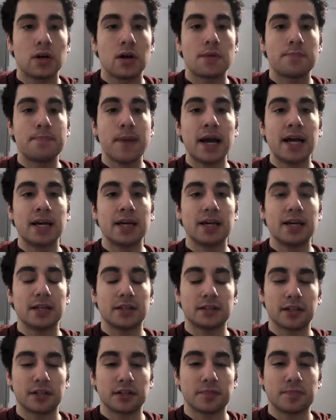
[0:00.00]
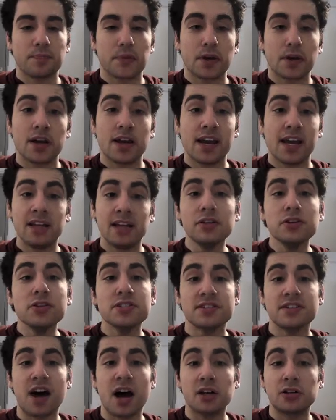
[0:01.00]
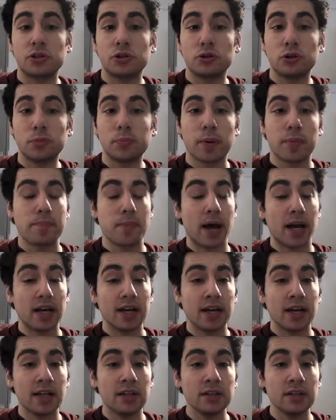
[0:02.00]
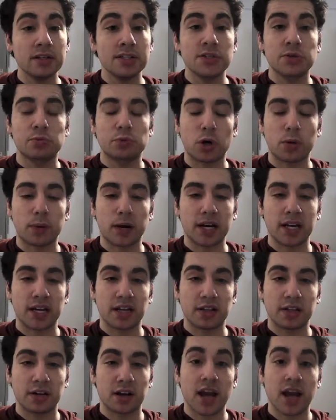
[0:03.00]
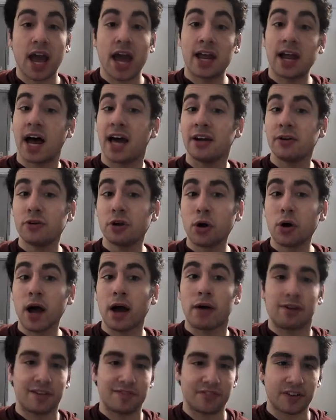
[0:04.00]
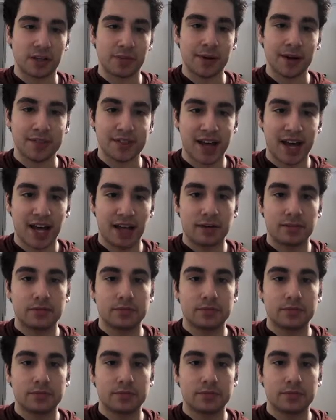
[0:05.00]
Mecha Hitler. Hitler is not cool, but Mecha Hitler is a robot Hitler, and I don't know how I feel about that.